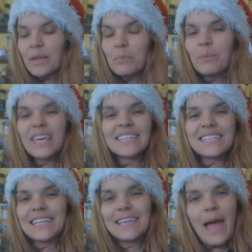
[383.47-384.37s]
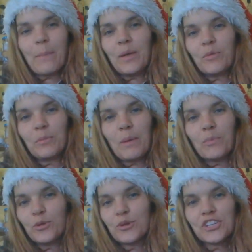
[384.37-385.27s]
be content and happy with
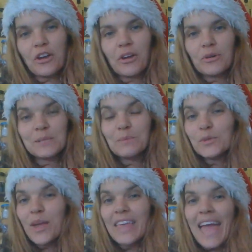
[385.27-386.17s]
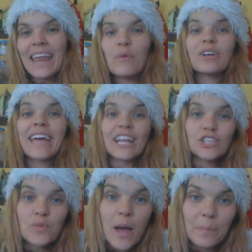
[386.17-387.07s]
people you're sharing Christmas with, and I will
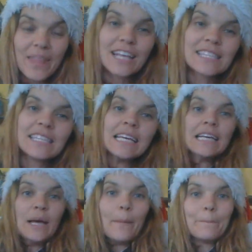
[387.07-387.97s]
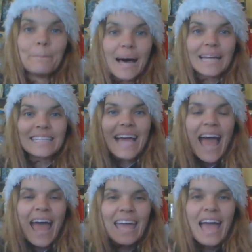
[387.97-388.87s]
catch you up next
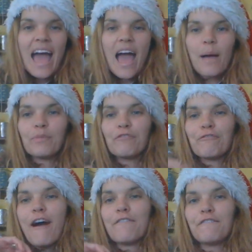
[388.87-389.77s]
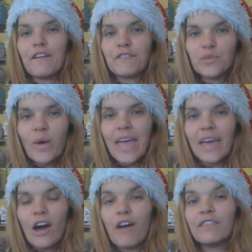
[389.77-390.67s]
Monday for our 5th
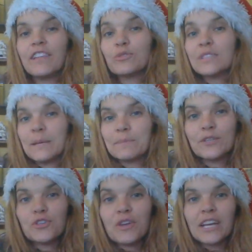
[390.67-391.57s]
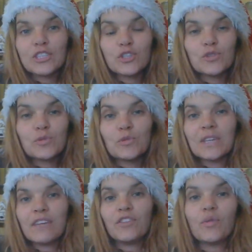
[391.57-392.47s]
week of little tips and tricks to
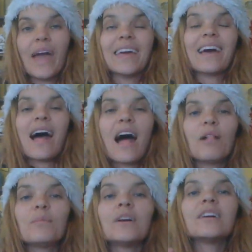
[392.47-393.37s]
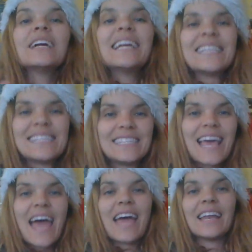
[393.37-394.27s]
give you a calmer,
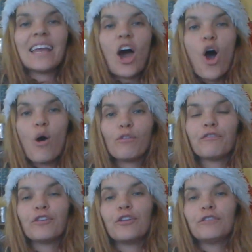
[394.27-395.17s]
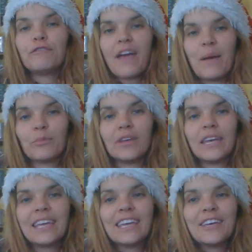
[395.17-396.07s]
zen, whole food
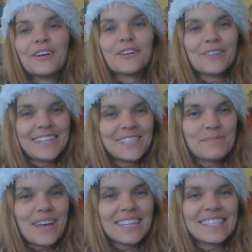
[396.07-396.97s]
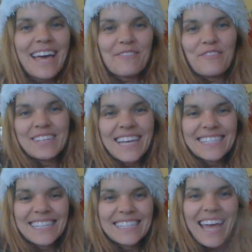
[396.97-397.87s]
family Christmas. Have a
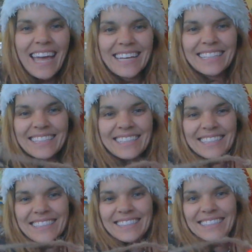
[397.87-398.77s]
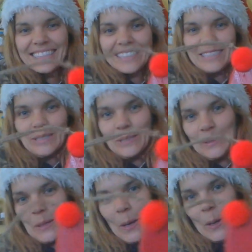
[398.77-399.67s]
fantastic day. Ho, ho, ho, everybody.